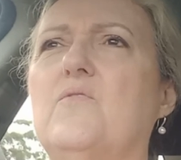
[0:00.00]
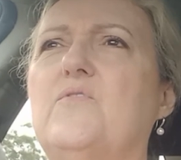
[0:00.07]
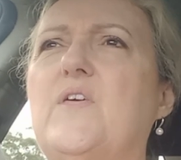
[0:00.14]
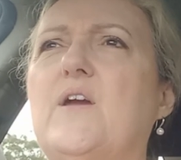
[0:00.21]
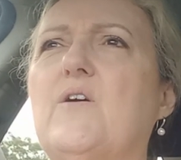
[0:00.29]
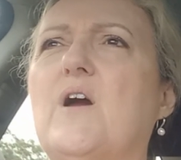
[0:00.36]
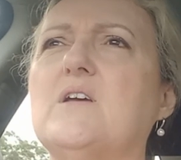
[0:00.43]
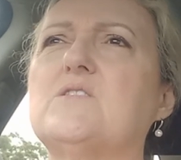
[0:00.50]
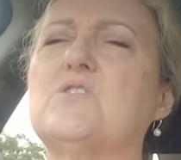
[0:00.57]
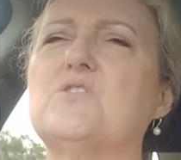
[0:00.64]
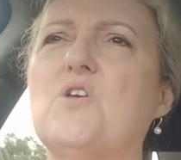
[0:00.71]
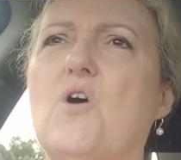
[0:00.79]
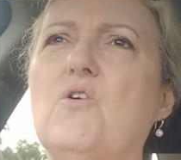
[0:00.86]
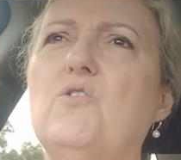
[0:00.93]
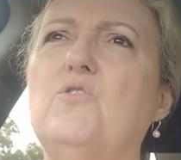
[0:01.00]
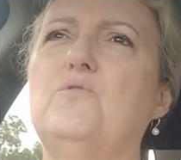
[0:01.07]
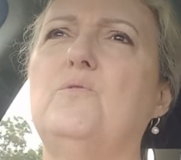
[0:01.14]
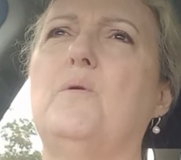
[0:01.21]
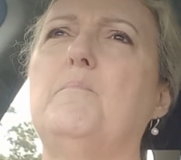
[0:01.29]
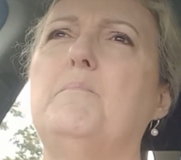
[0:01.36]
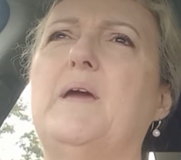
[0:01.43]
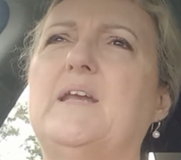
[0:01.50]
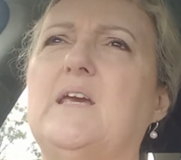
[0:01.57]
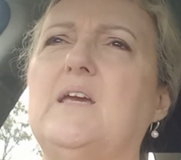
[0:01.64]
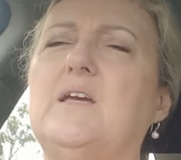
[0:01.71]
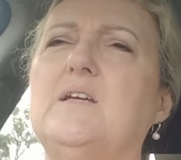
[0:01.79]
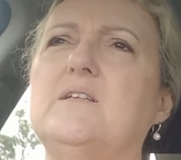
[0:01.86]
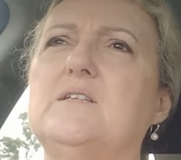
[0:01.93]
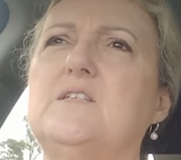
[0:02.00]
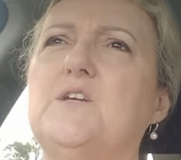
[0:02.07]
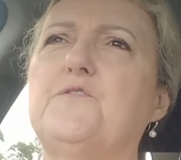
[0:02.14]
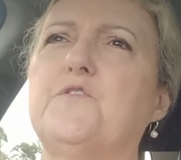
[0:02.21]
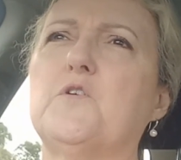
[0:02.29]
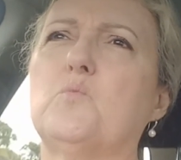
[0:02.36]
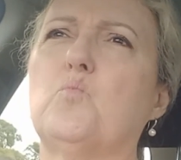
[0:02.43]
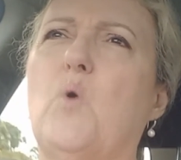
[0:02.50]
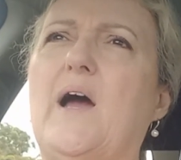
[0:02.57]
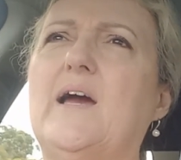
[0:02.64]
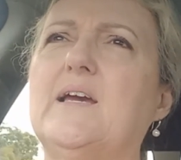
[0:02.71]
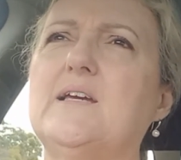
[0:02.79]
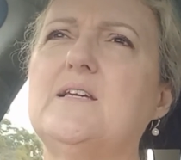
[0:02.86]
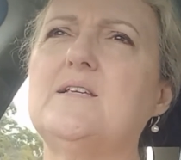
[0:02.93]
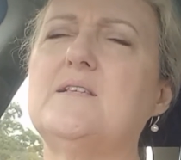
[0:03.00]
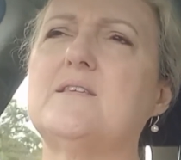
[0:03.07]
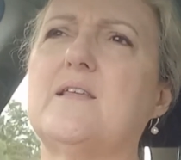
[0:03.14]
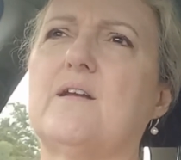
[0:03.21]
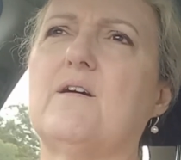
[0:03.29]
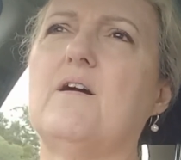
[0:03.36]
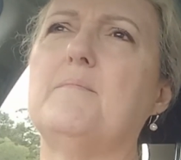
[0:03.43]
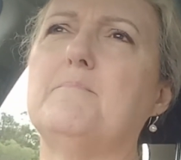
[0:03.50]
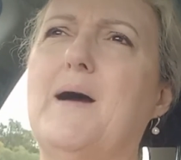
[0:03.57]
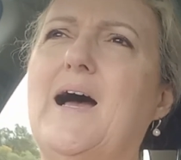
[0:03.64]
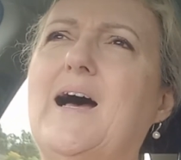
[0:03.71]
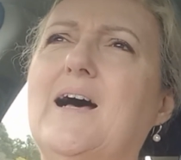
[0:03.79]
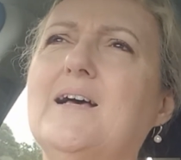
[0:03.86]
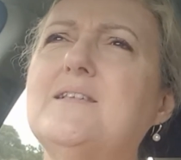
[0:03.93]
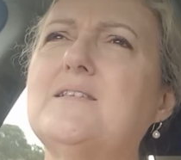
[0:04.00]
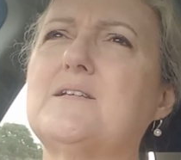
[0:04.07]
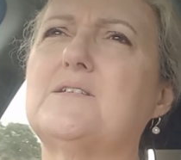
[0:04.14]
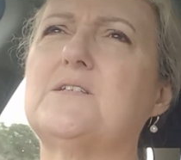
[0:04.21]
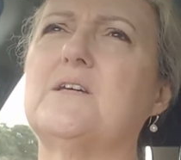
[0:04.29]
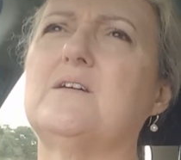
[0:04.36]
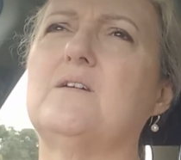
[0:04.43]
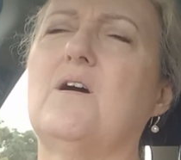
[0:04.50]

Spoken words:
there are so many different ways that I masked